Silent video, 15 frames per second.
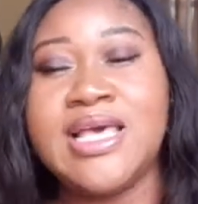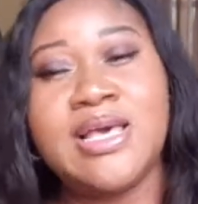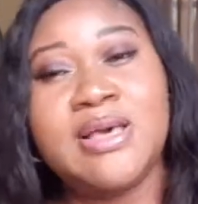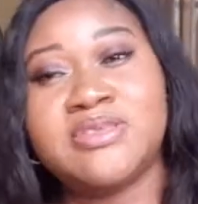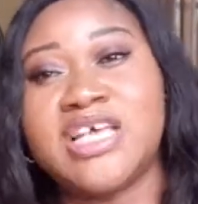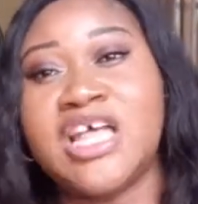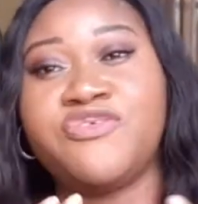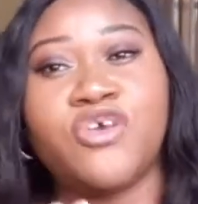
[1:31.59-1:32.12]

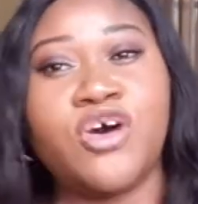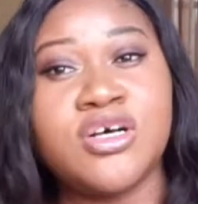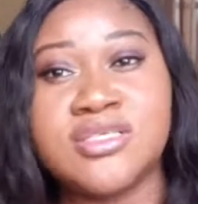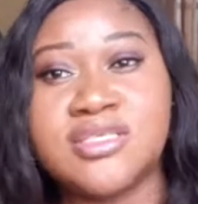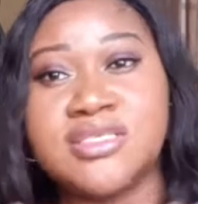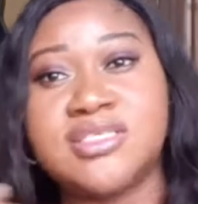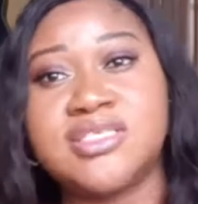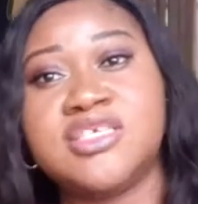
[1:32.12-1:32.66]
Especially for
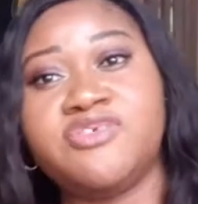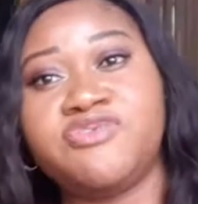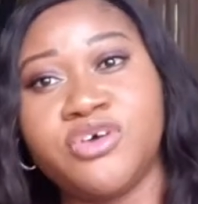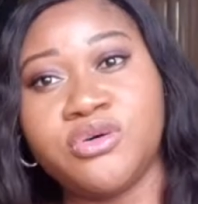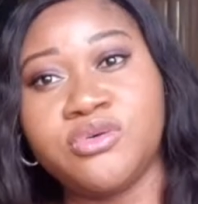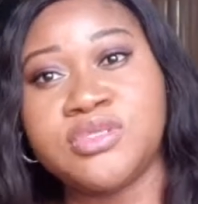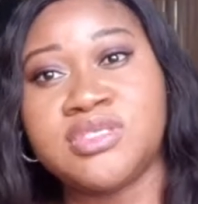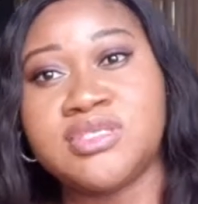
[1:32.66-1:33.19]
us, the city
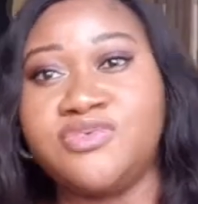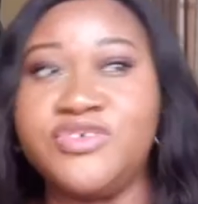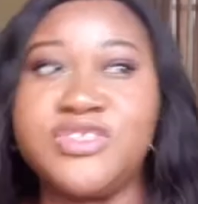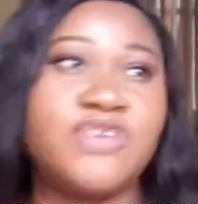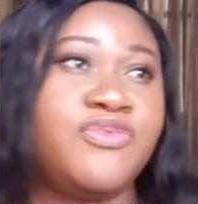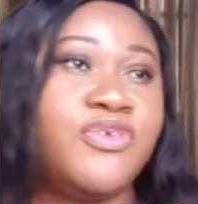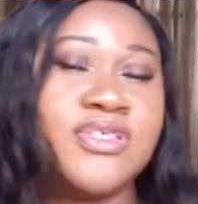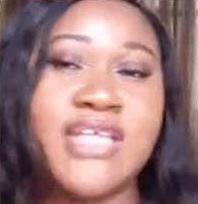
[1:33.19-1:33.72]
folks
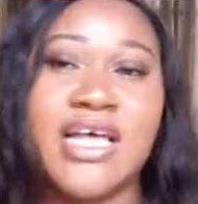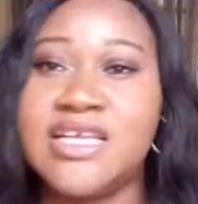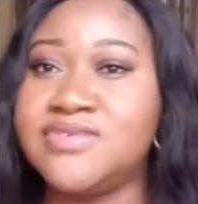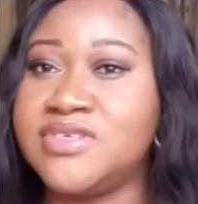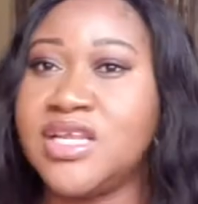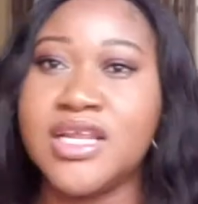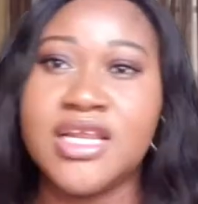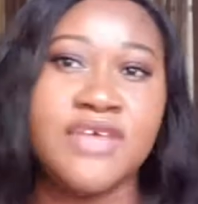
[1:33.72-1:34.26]
that live
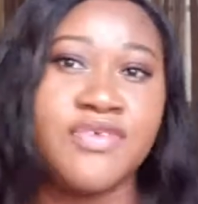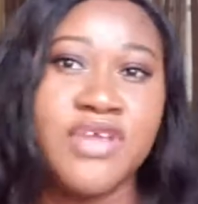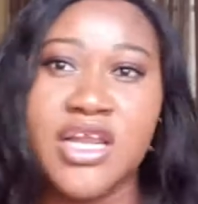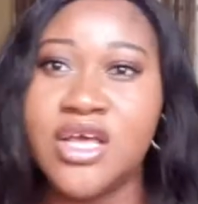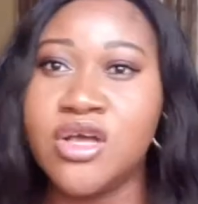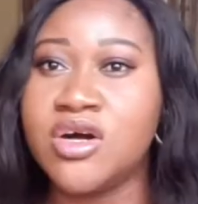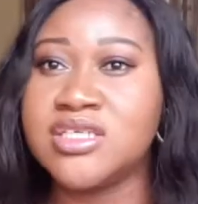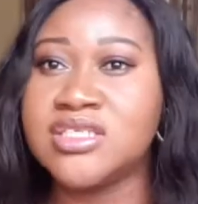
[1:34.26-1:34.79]
in
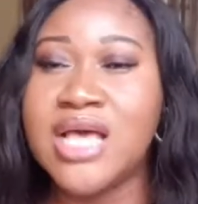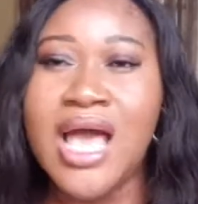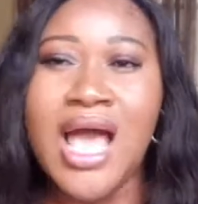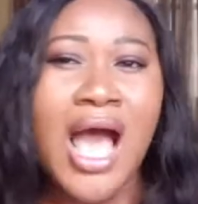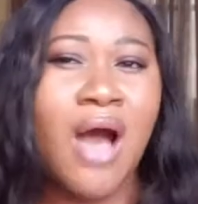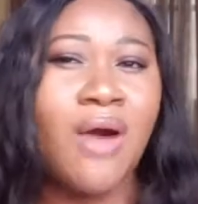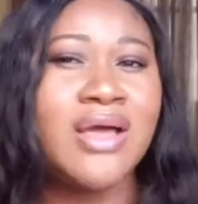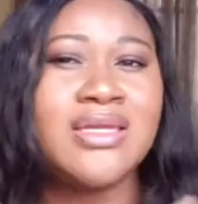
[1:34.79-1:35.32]
Lagos,
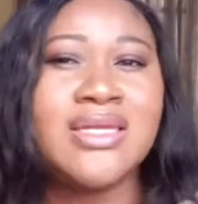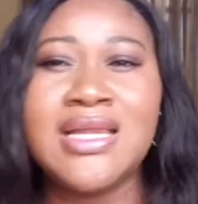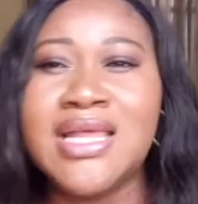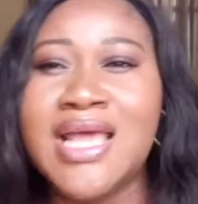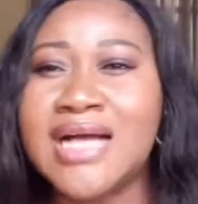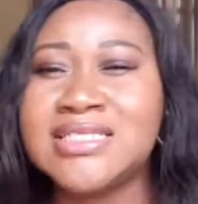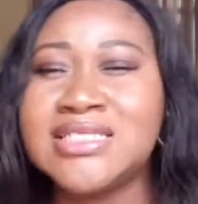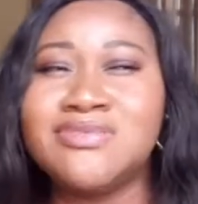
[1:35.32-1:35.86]
our
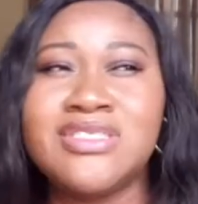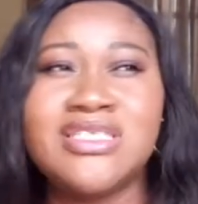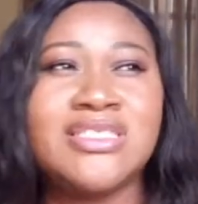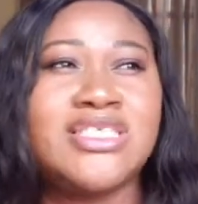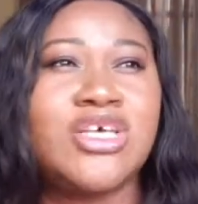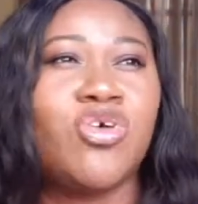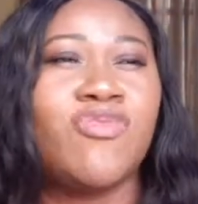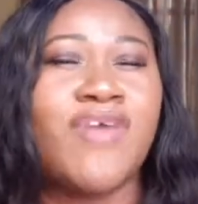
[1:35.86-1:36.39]
daily activities
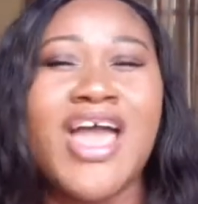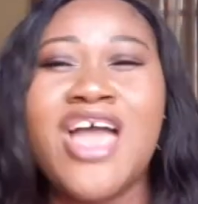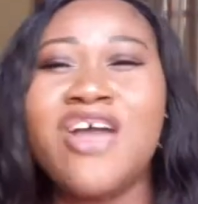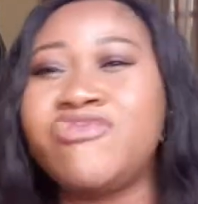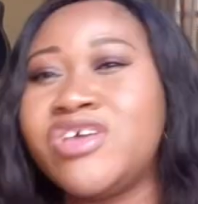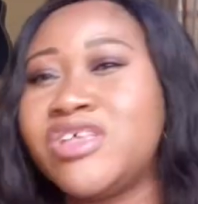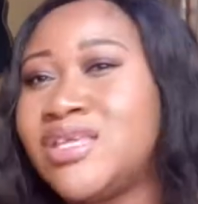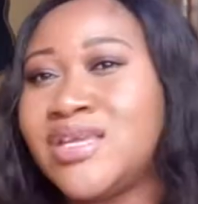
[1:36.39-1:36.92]
take over
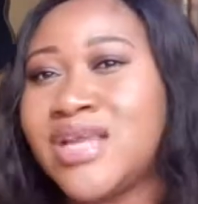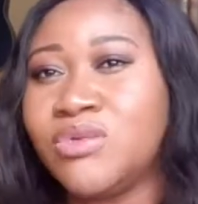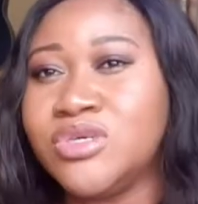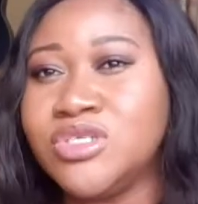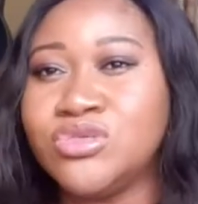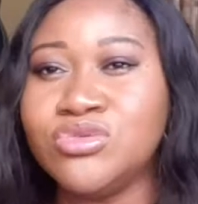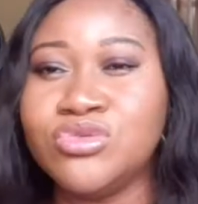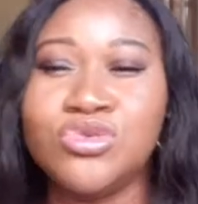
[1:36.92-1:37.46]
everything that we
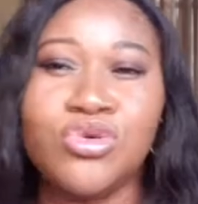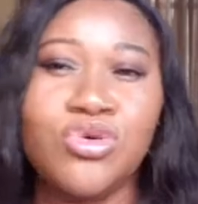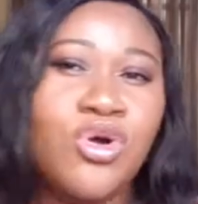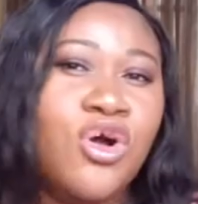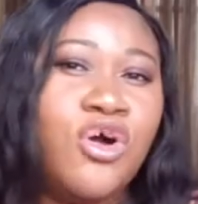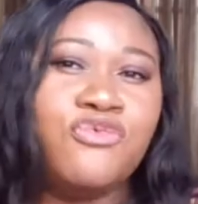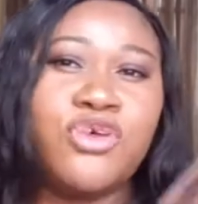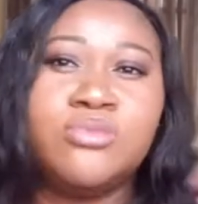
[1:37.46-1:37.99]
do. You know,
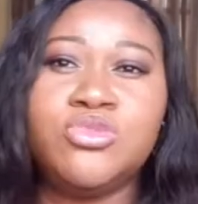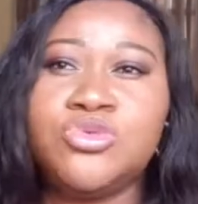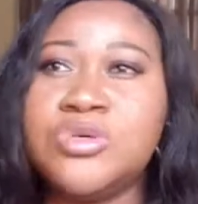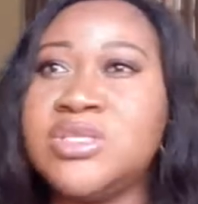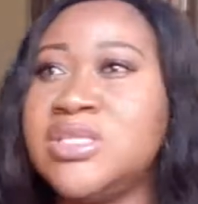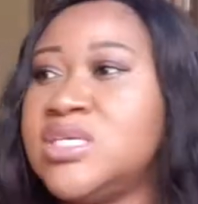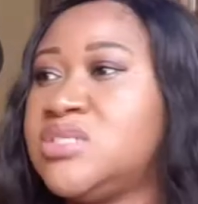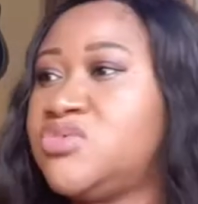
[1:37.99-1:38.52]
from
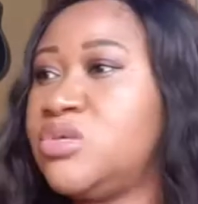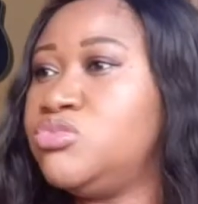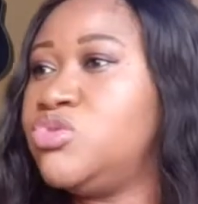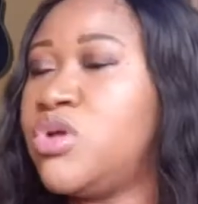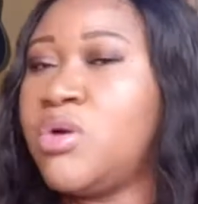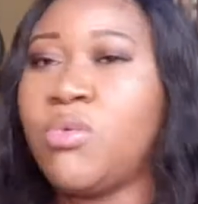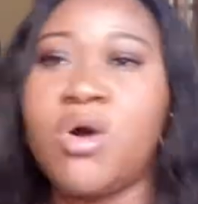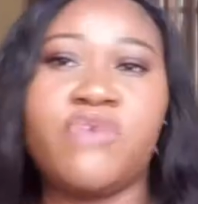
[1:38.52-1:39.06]
doing this, from
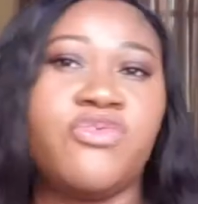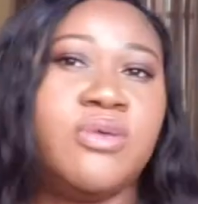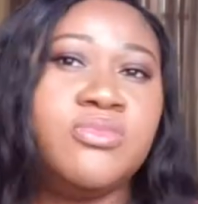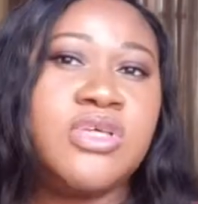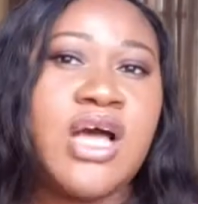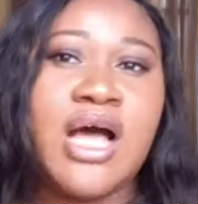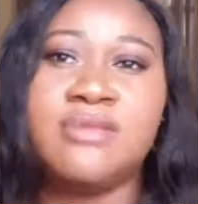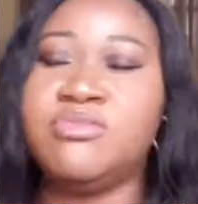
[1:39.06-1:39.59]
doing work, from
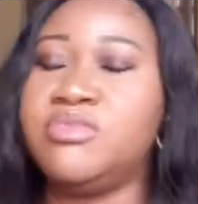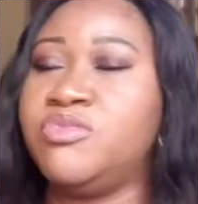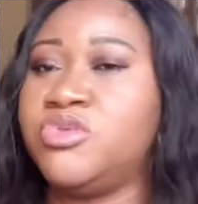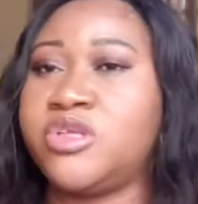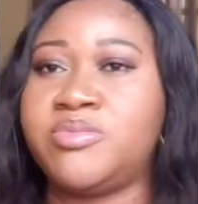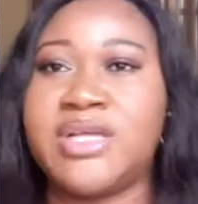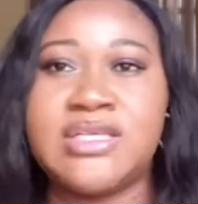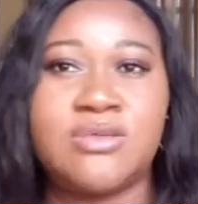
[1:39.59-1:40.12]
there, and
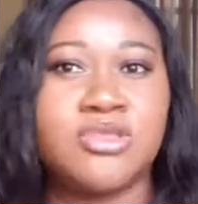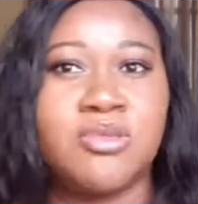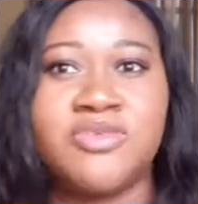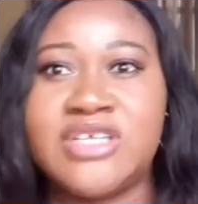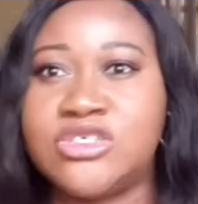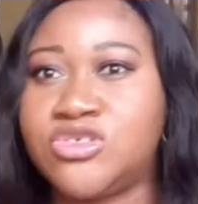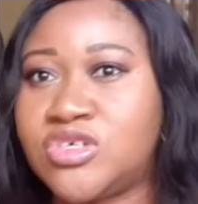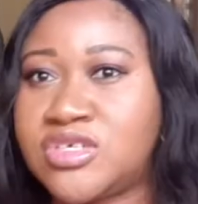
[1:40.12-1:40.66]
sometimes some of
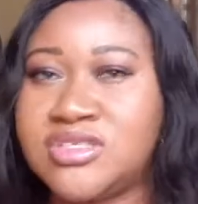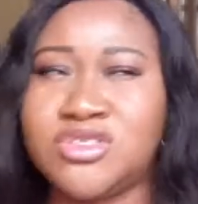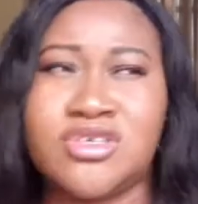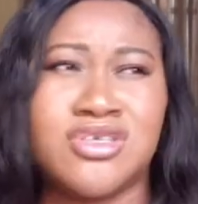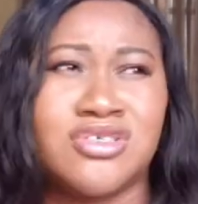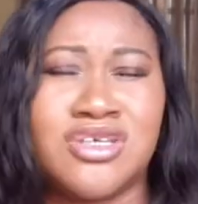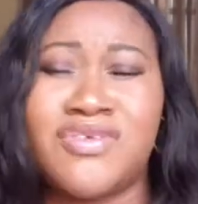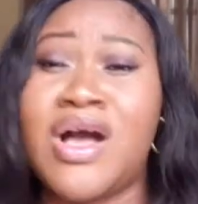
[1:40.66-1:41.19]
us are stuck
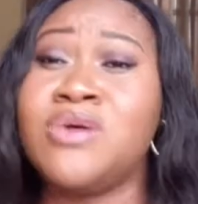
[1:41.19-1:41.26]
in traffic.